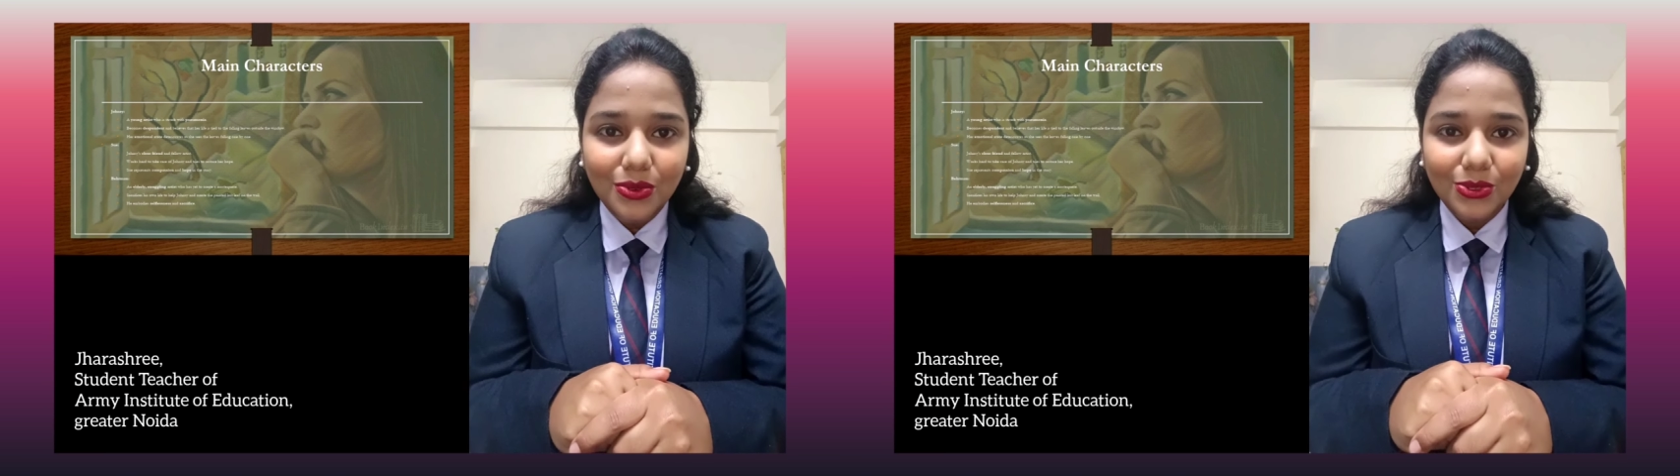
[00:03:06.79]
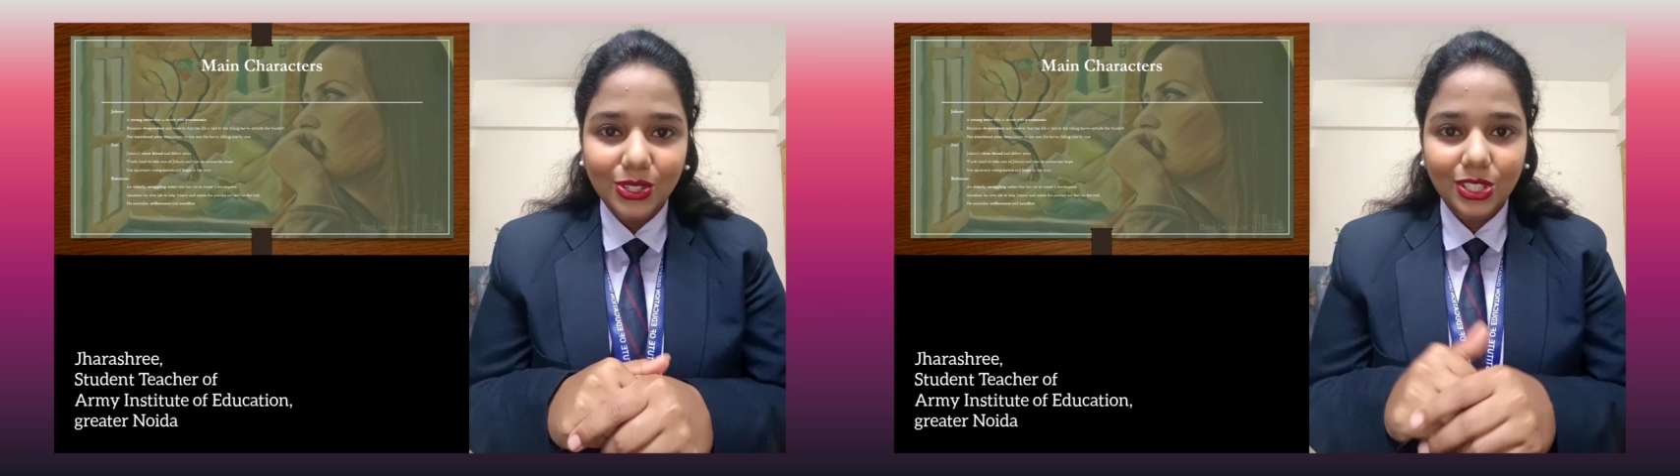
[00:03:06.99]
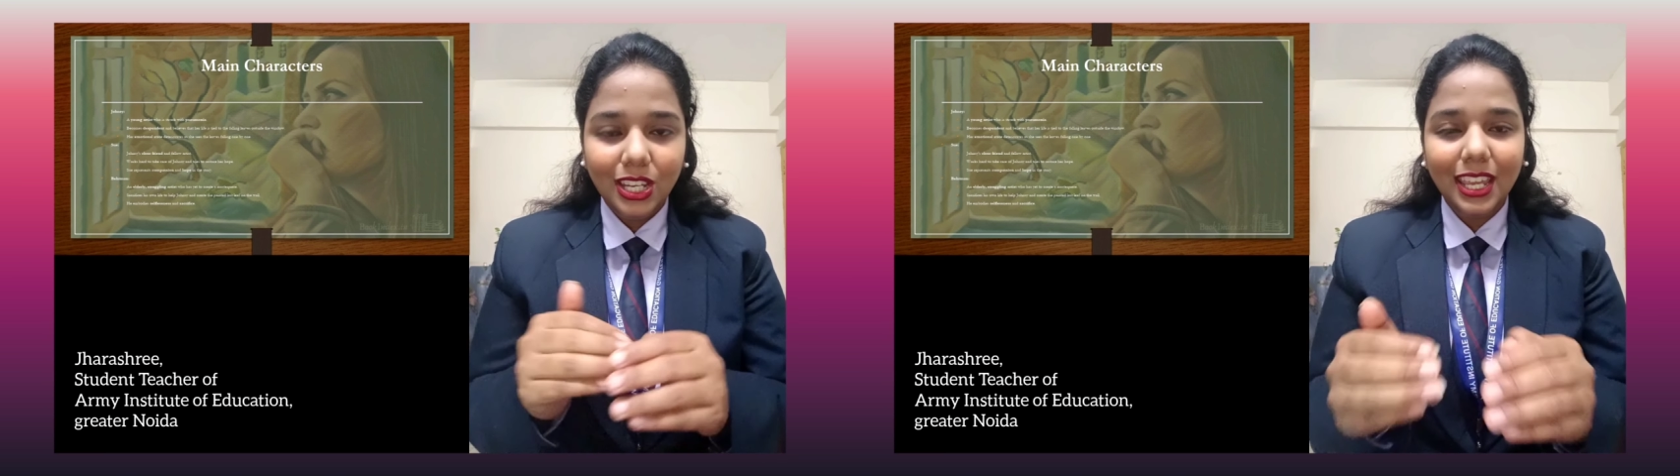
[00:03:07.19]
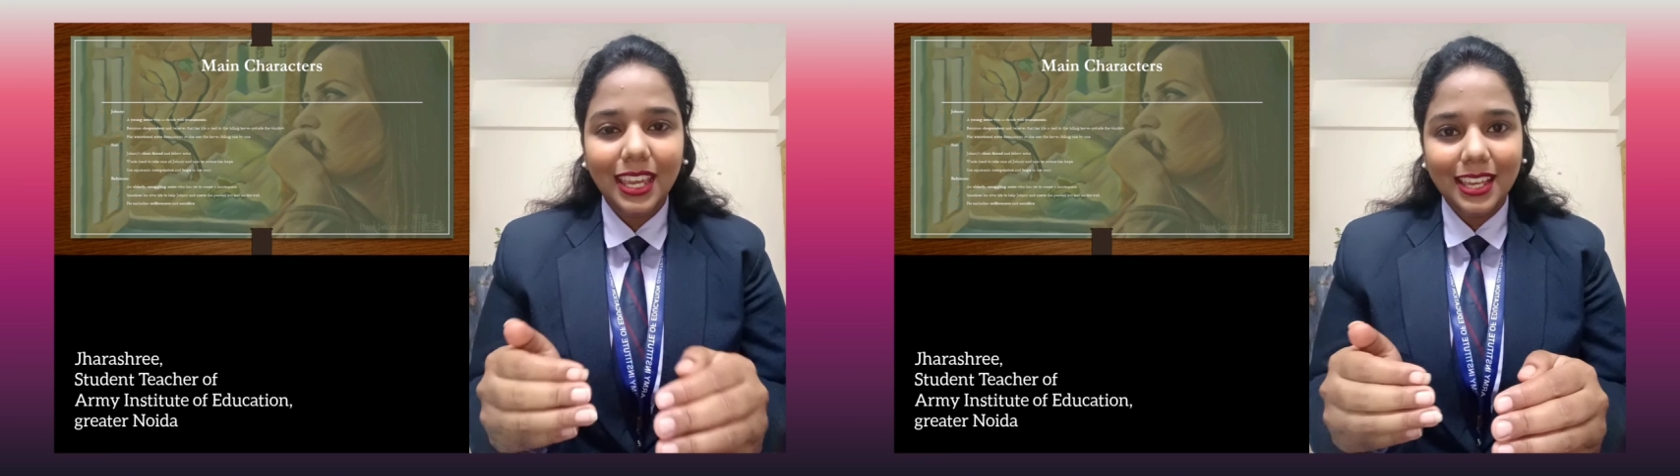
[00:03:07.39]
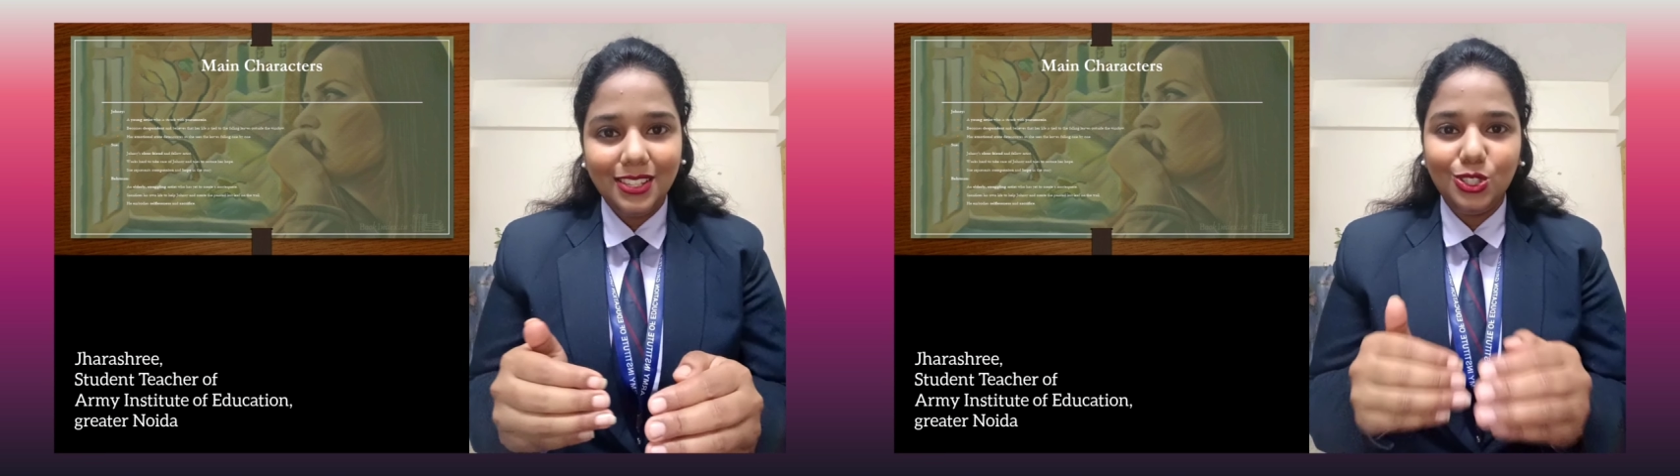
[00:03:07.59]
She
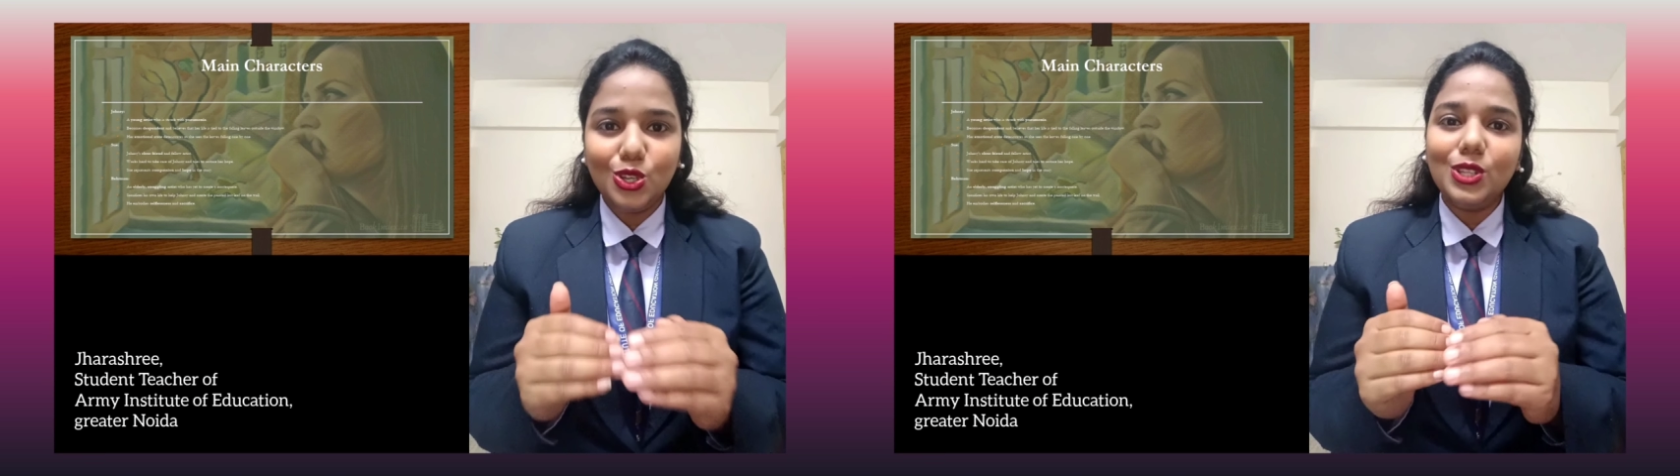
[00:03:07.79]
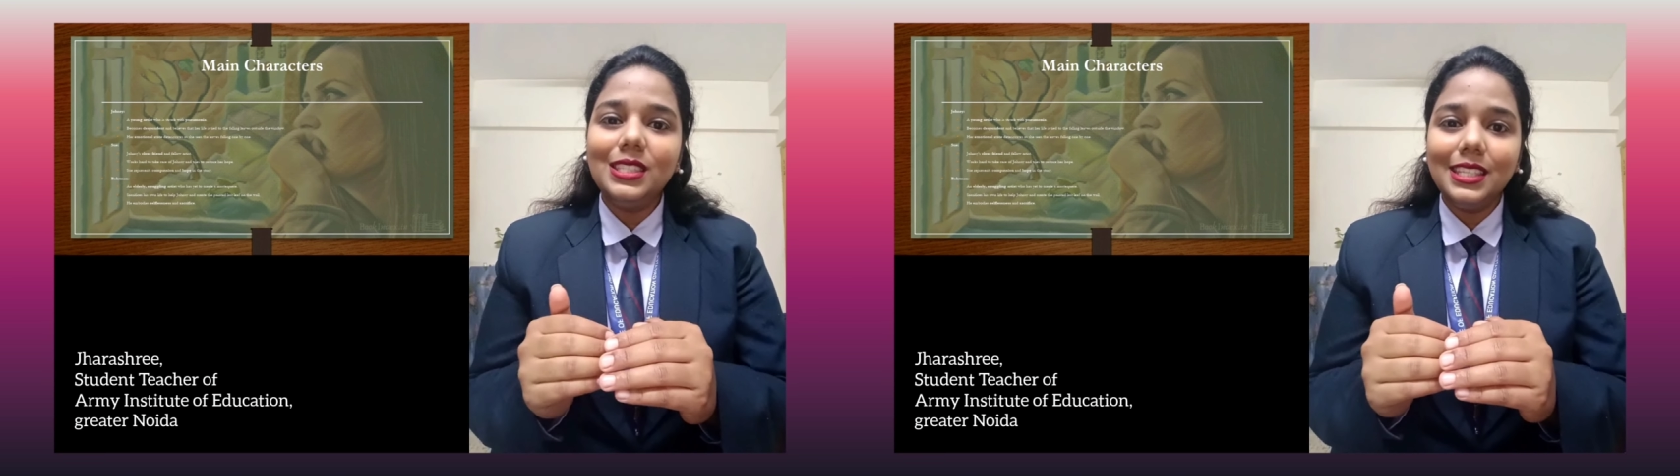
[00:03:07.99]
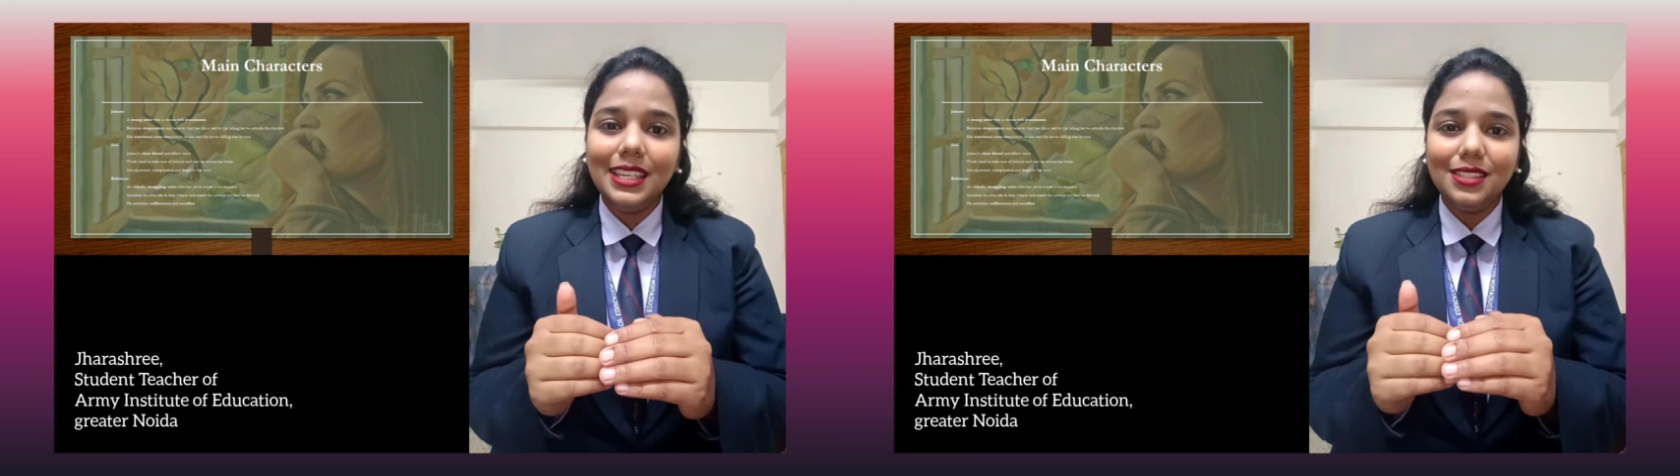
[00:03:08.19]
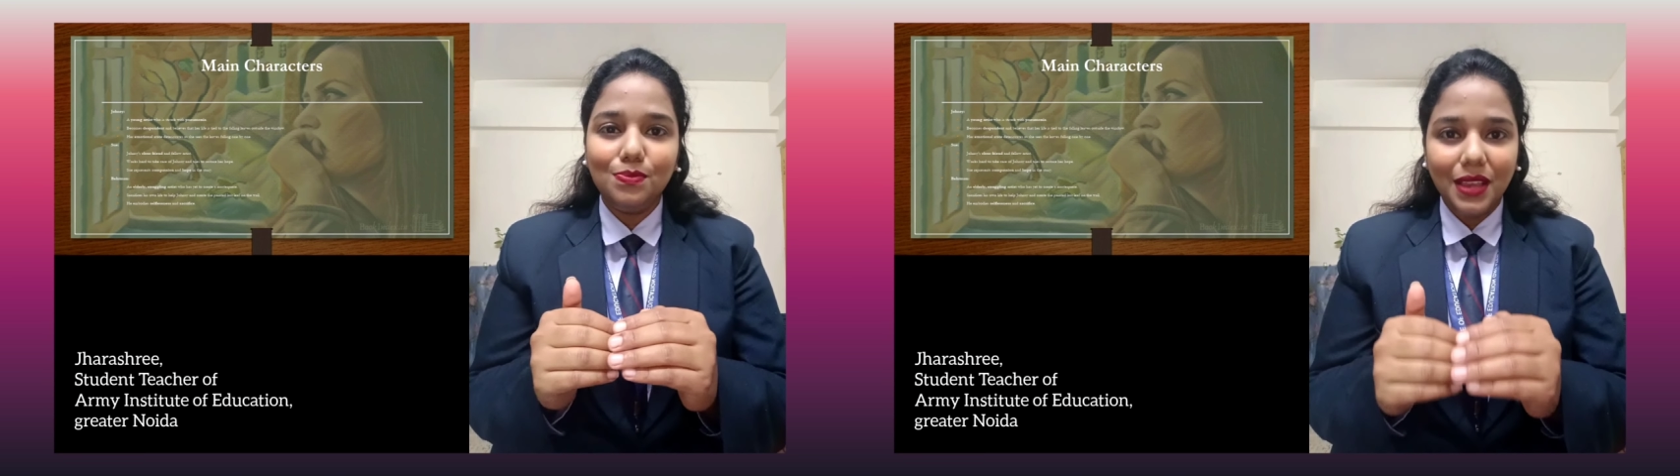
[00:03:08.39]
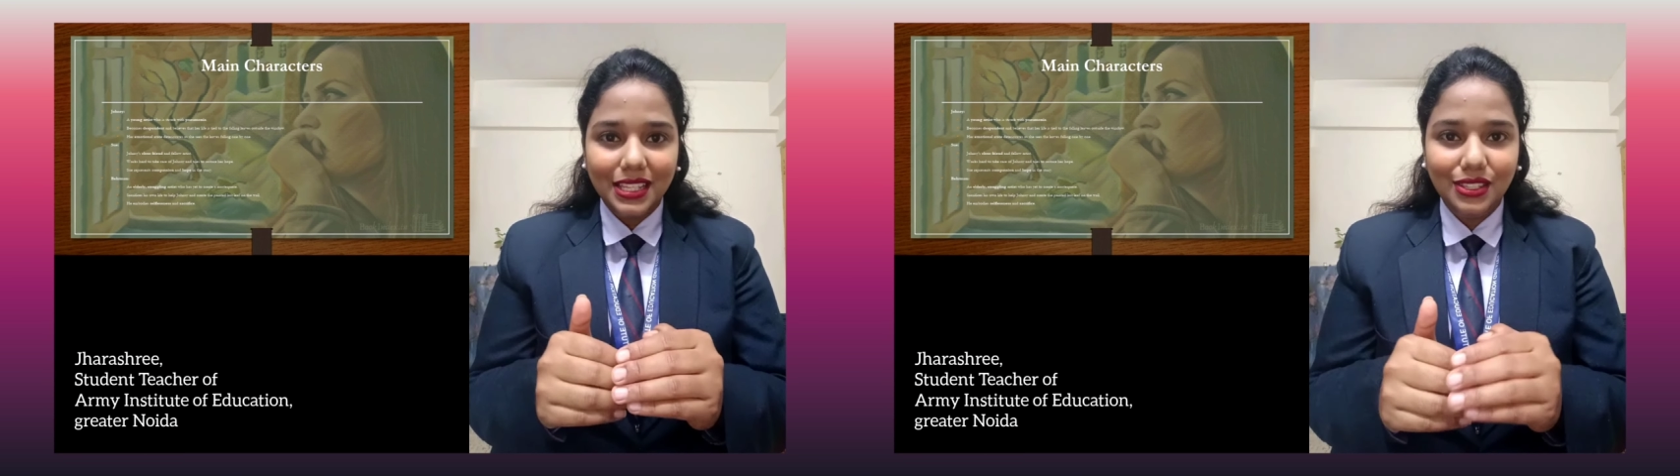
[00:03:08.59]
is John C.'s
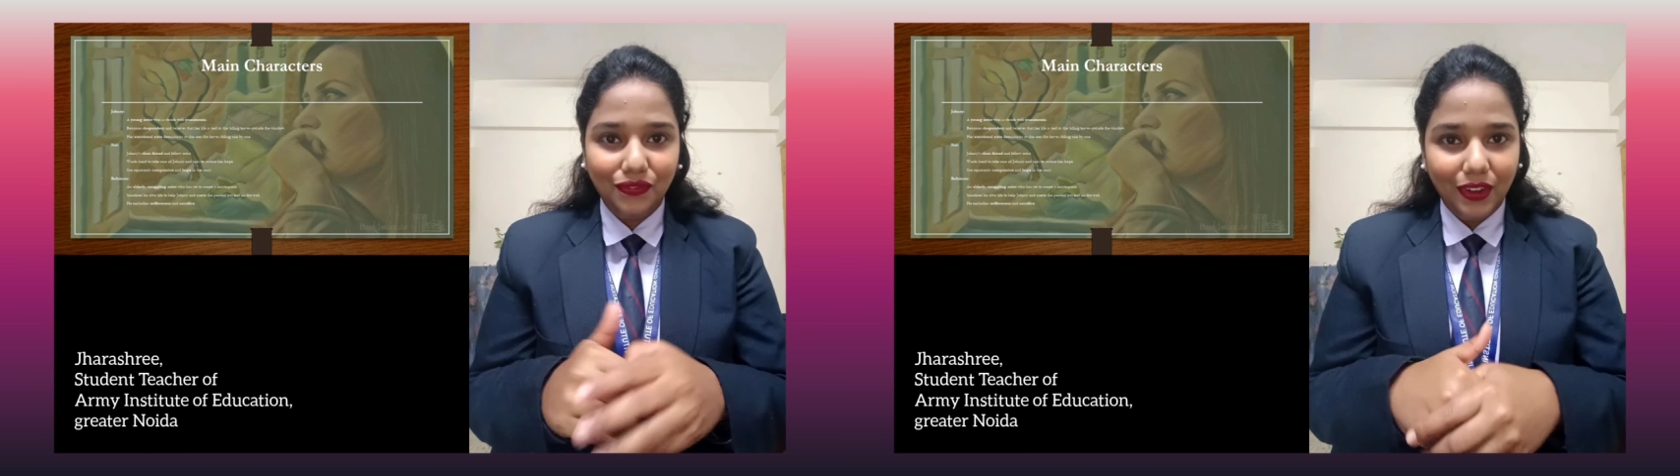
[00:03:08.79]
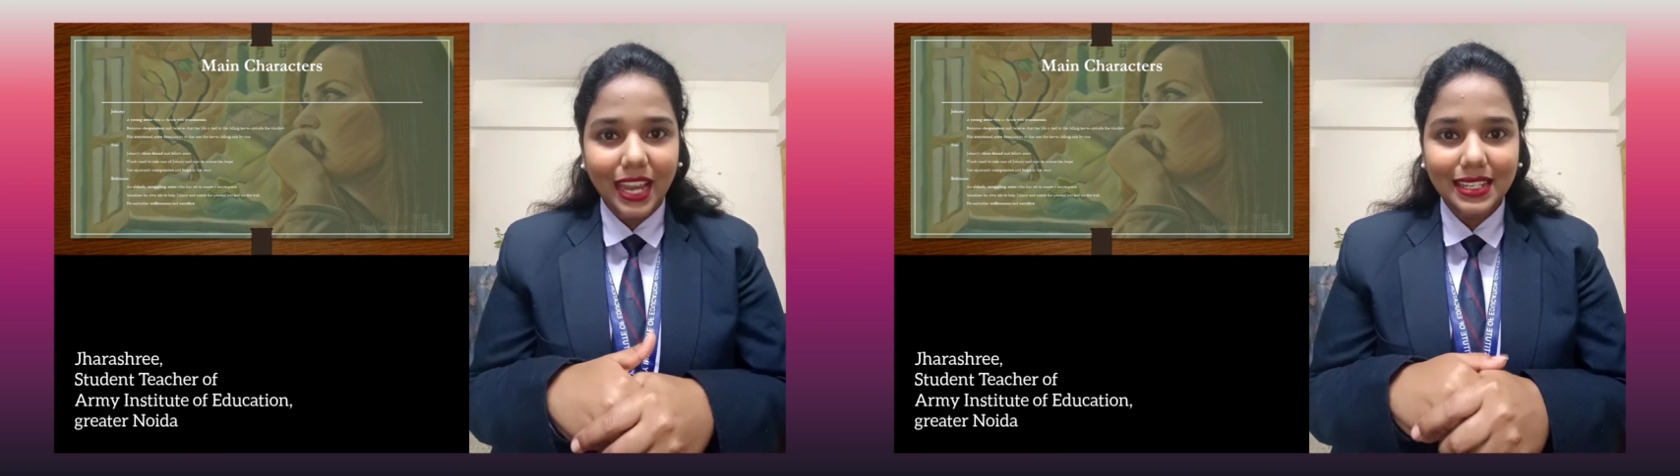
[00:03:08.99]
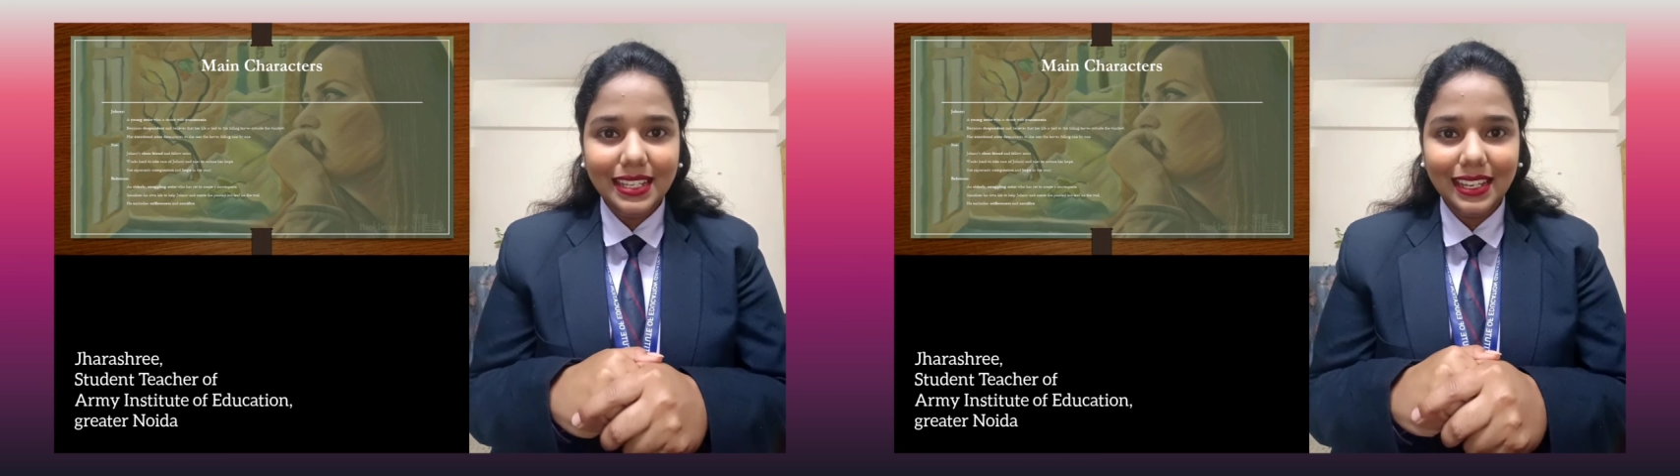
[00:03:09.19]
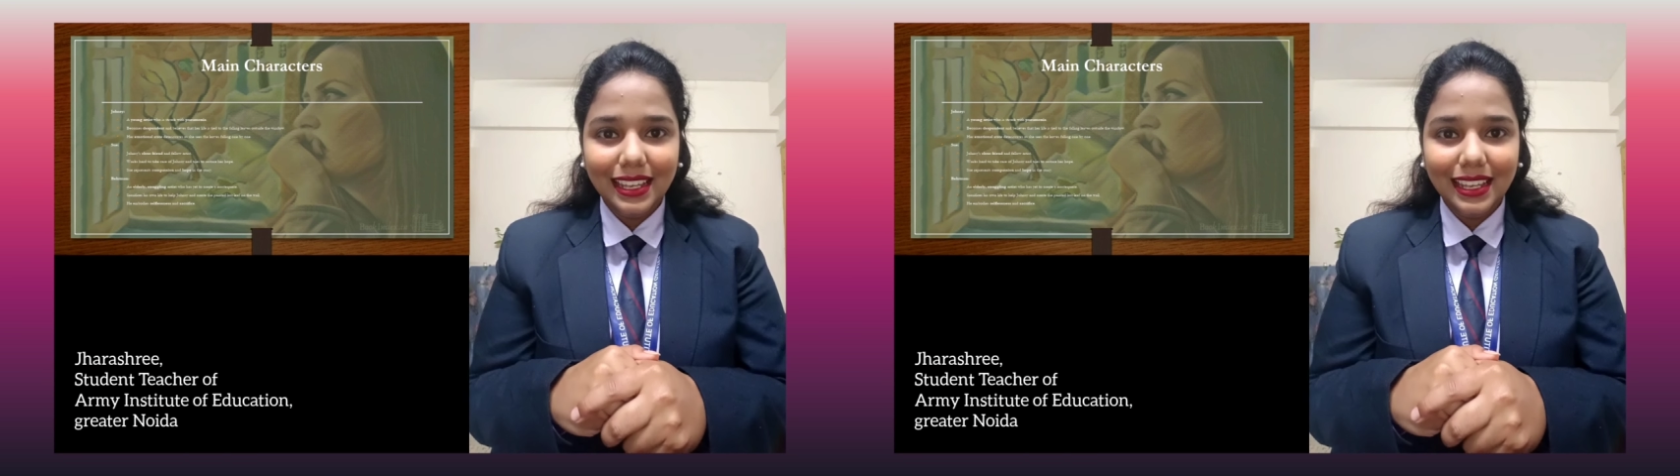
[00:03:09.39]
best friend.